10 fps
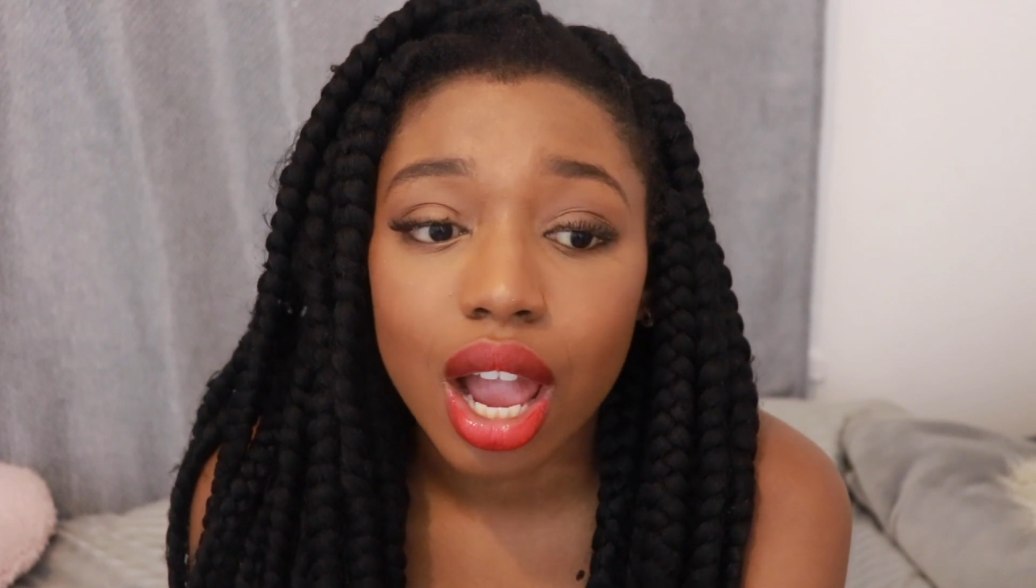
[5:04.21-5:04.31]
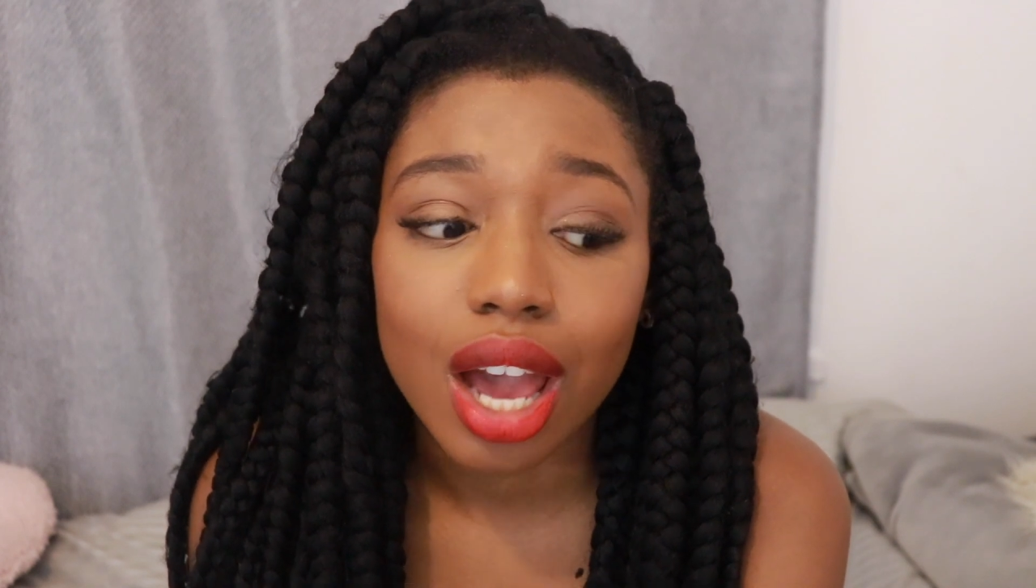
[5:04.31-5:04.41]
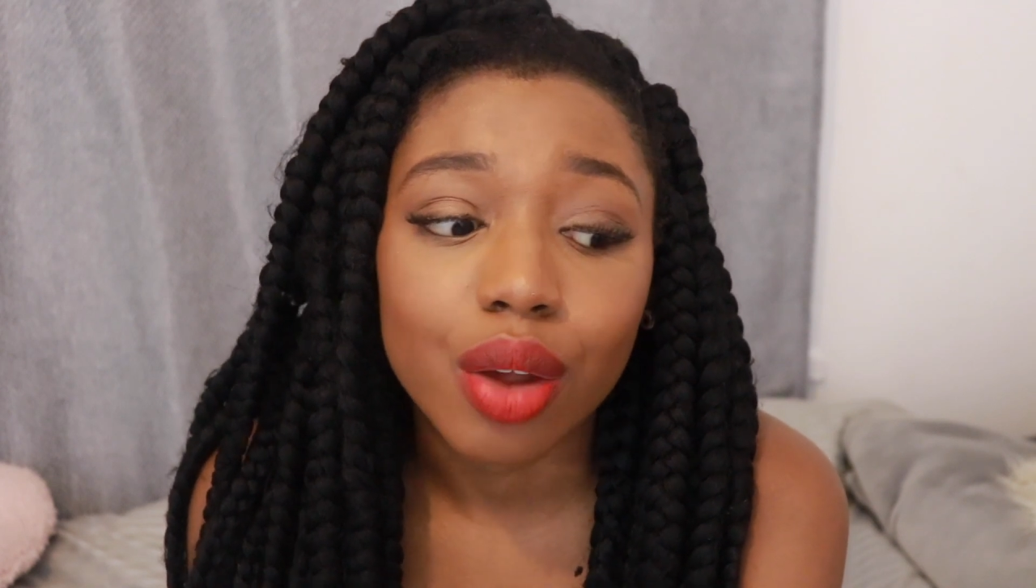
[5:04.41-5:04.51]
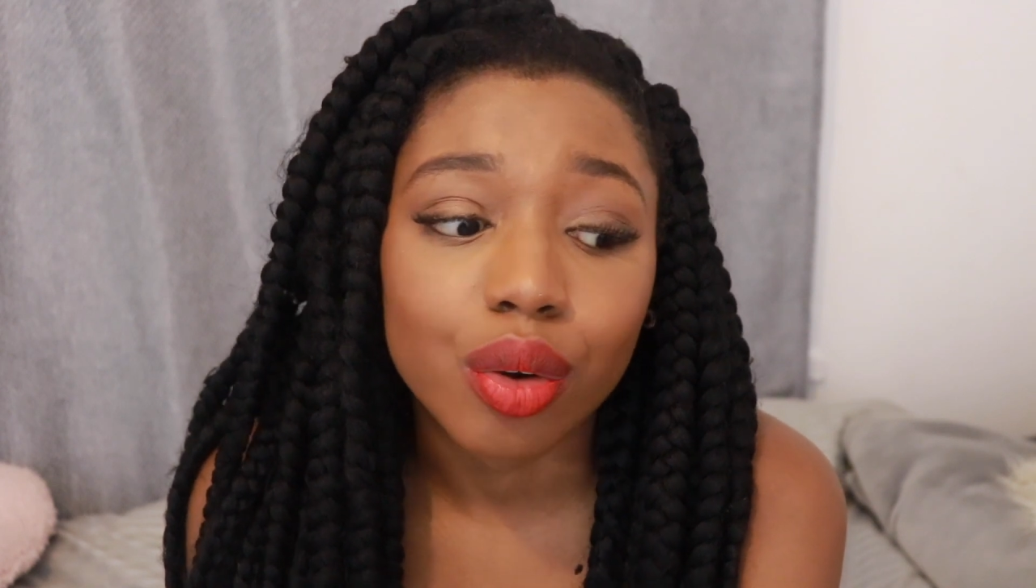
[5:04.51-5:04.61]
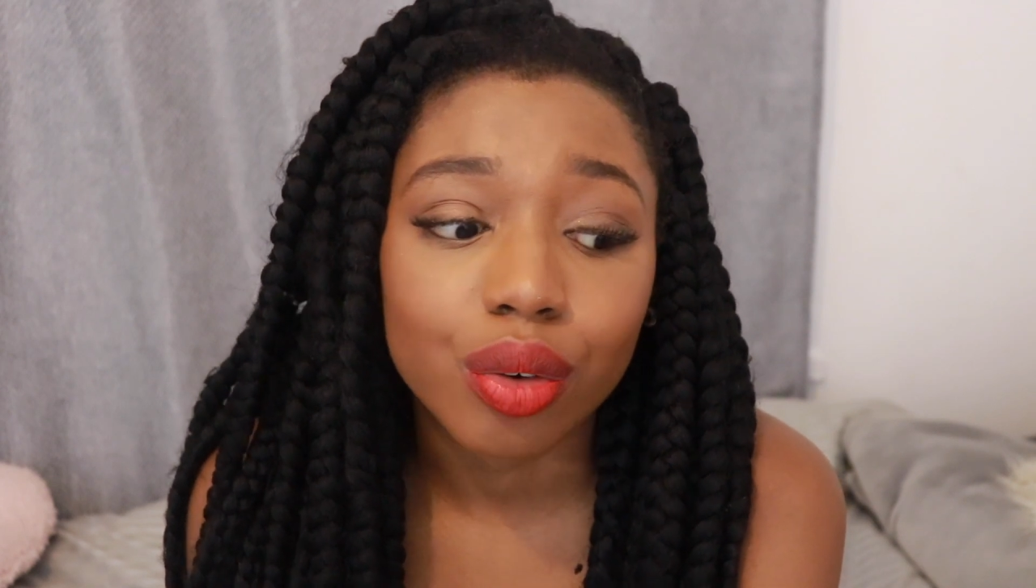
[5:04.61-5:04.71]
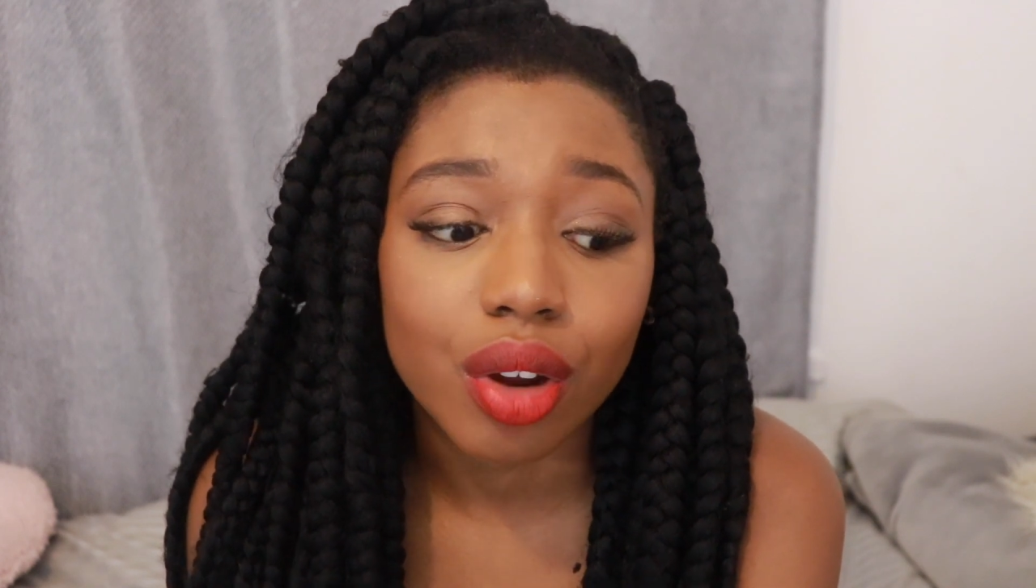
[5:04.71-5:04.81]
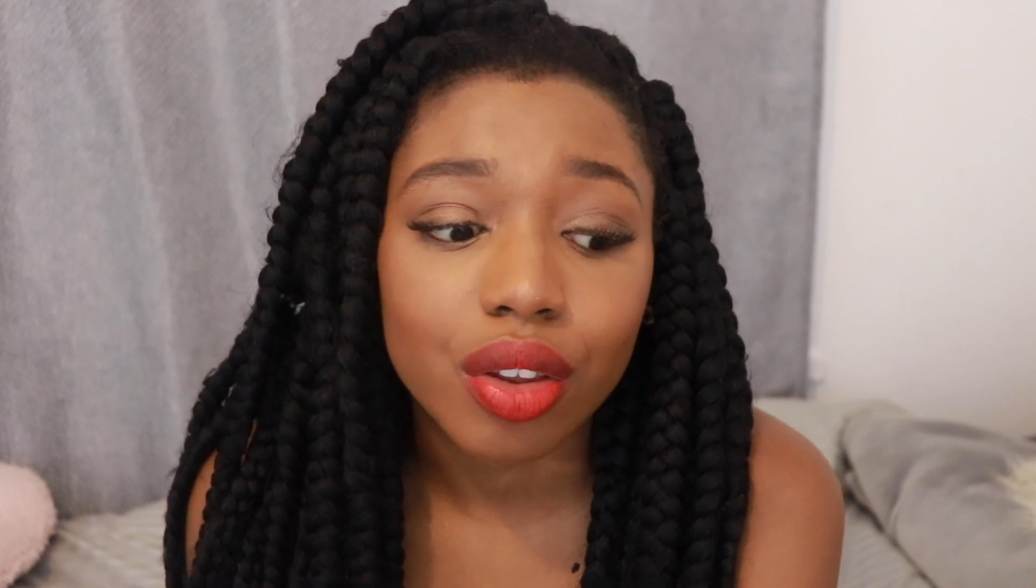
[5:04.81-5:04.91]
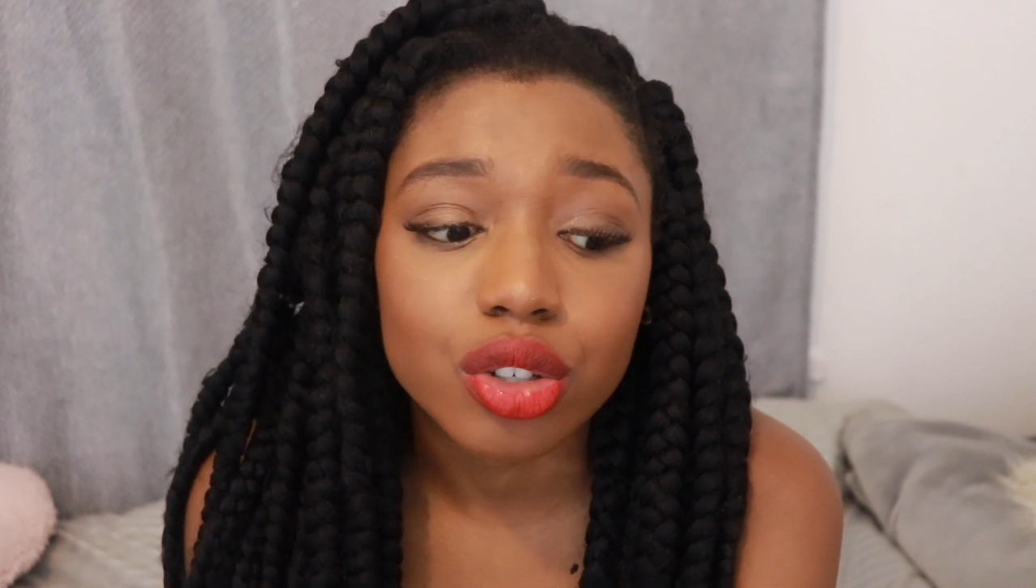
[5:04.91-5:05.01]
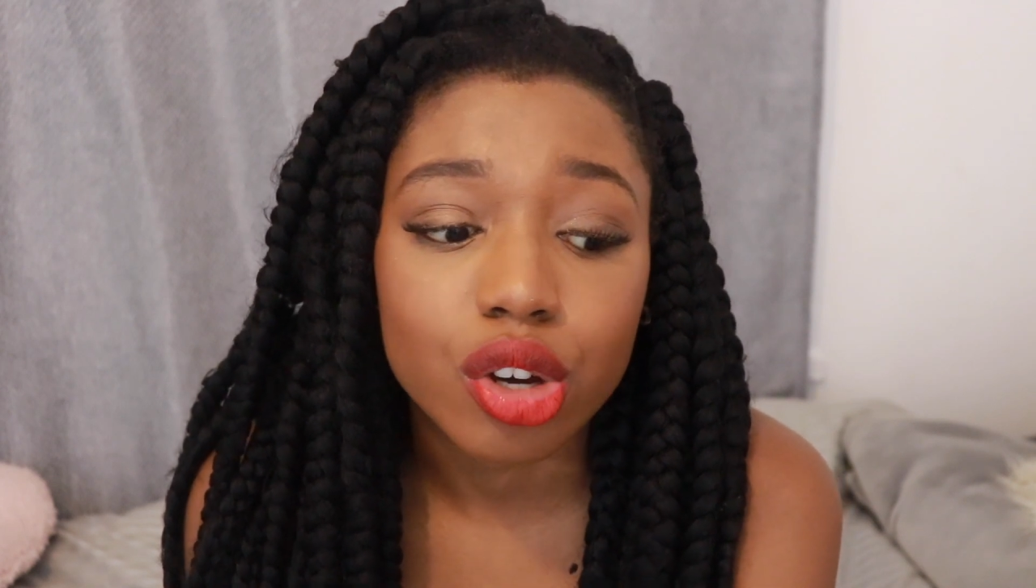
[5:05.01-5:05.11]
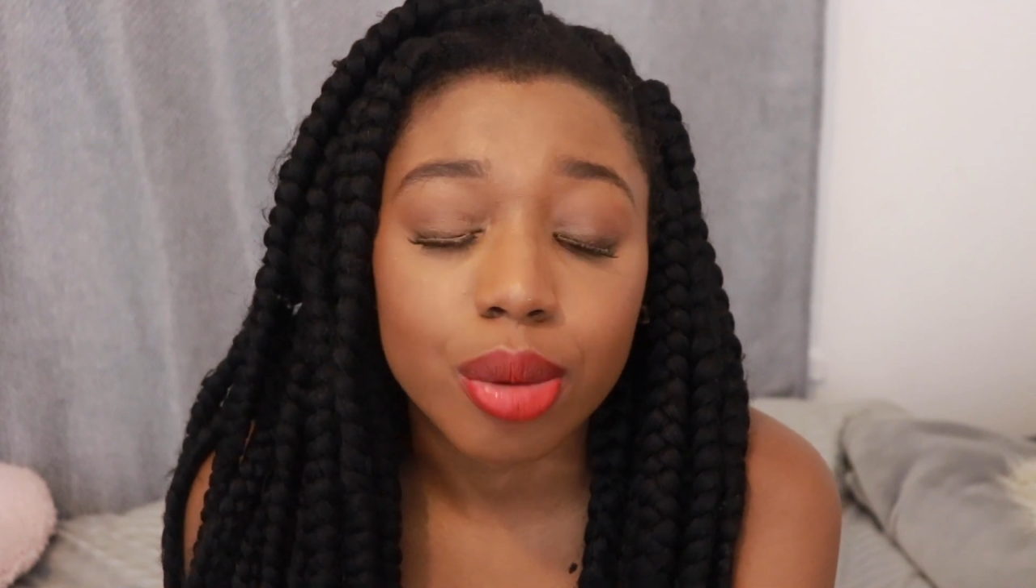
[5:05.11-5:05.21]
and we'd
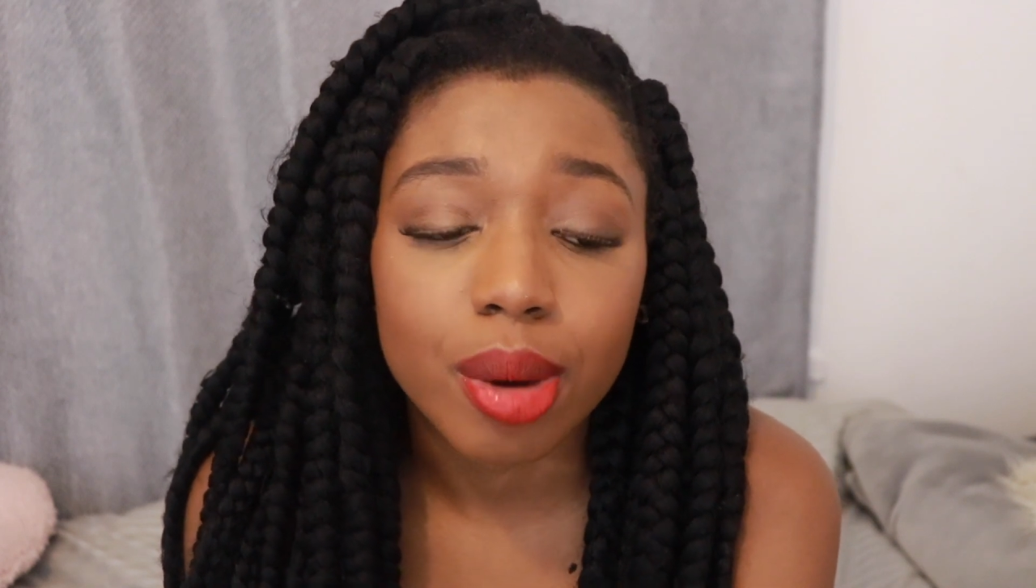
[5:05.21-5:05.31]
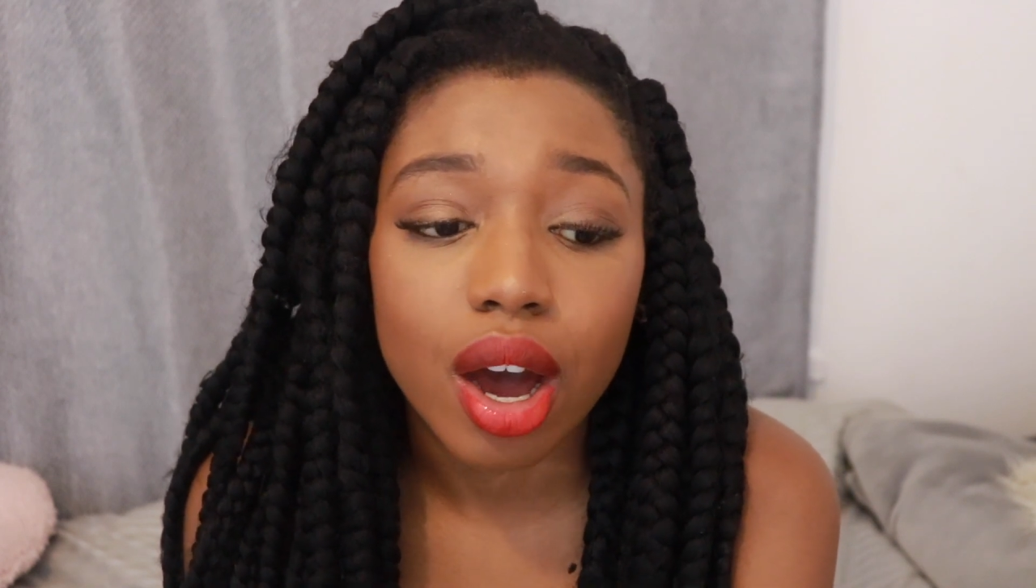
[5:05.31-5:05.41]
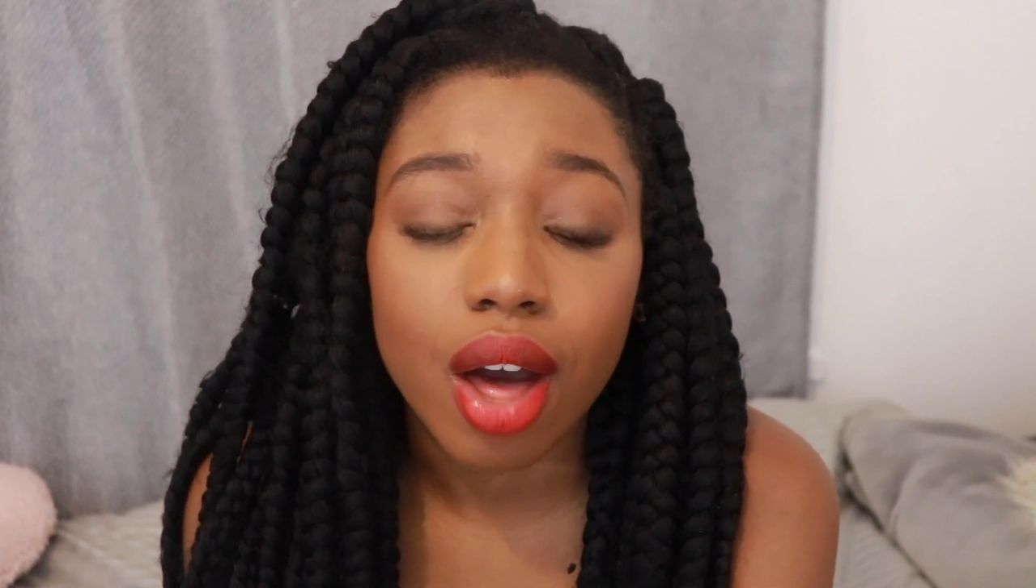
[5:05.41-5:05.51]
rather talk about